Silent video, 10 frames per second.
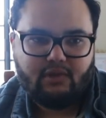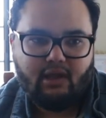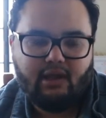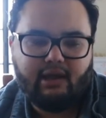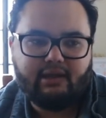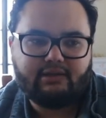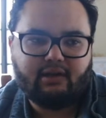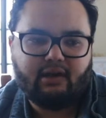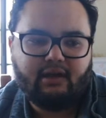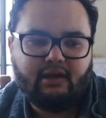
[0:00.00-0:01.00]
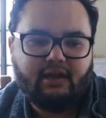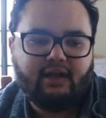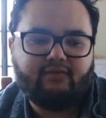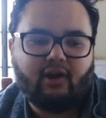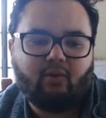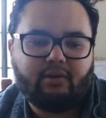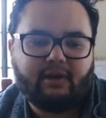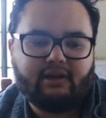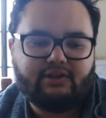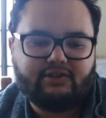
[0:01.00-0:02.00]
And if not, what am I
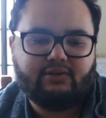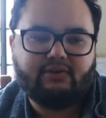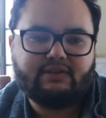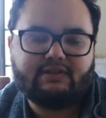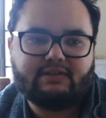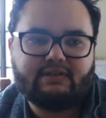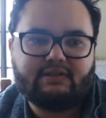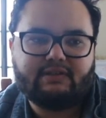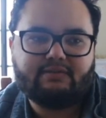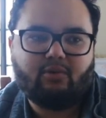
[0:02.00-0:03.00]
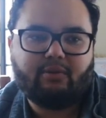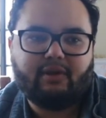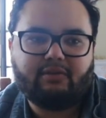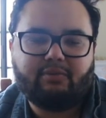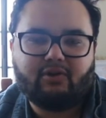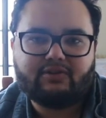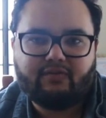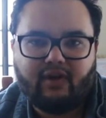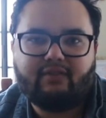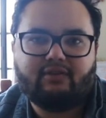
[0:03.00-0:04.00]
going to do? This is more about the pure
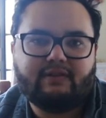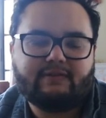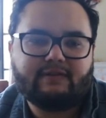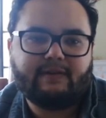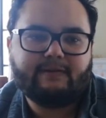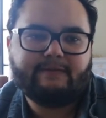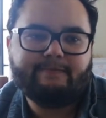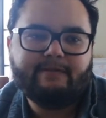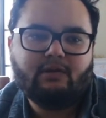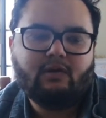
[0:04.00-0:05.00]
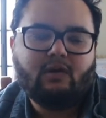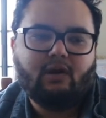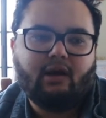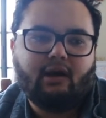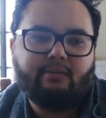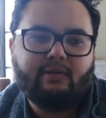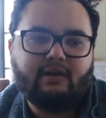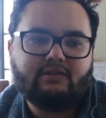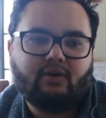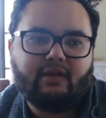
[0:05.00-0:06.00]
survival instinct.
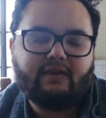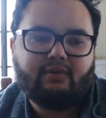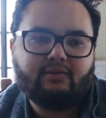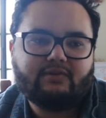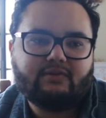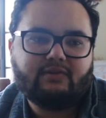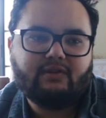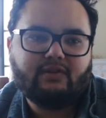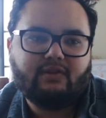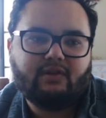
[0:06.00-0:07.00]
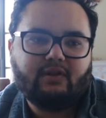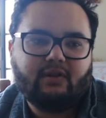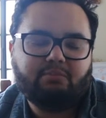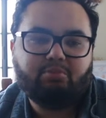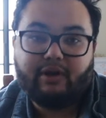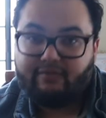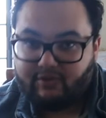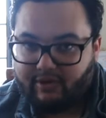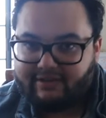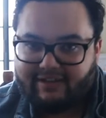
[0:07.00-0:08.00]
And so I think it was a brave
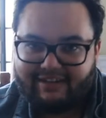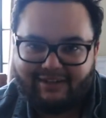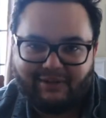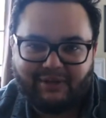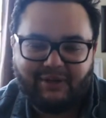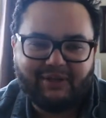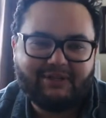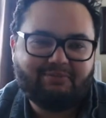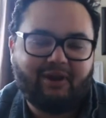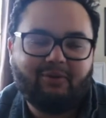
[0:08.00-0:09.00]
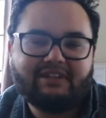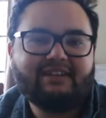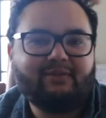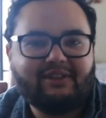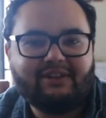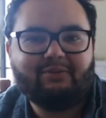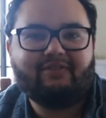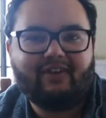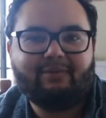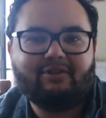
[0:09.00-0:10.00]
choice not to go to college, but I wanted to give you a little bit
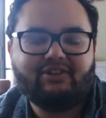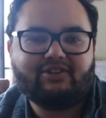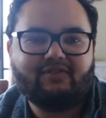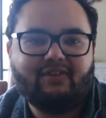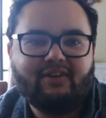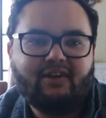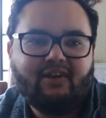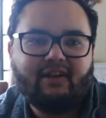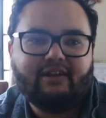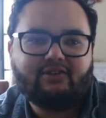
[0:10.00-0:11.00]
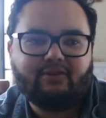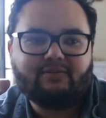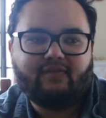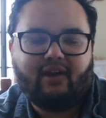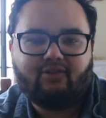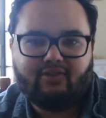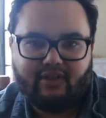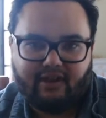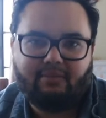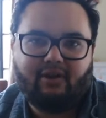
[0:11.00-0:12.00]
of ammunition in terms of how to
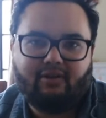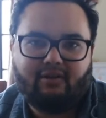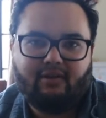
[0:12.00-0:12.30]
think about